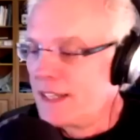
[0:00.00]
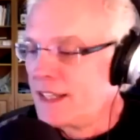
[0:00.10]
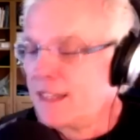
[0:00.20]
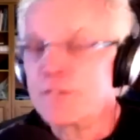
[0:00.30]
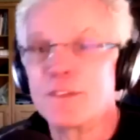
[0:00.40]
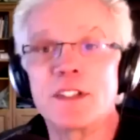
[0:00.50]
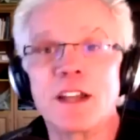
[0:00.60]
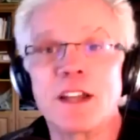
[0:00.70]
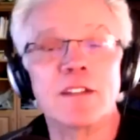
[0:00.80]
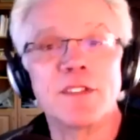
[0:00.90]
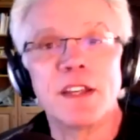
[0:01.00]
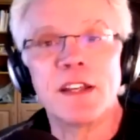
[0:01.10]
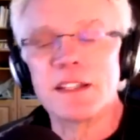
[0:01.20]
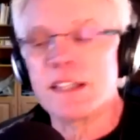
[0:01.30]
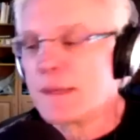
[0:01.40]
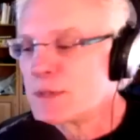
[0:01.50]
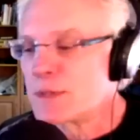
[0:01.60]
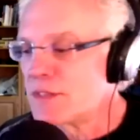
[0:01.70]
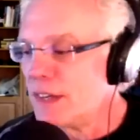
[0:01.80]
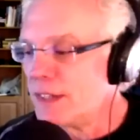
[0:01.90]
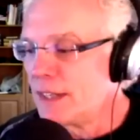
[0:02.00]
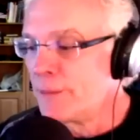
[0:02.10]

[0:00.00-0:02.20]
And I think photography uh, keeps us fun.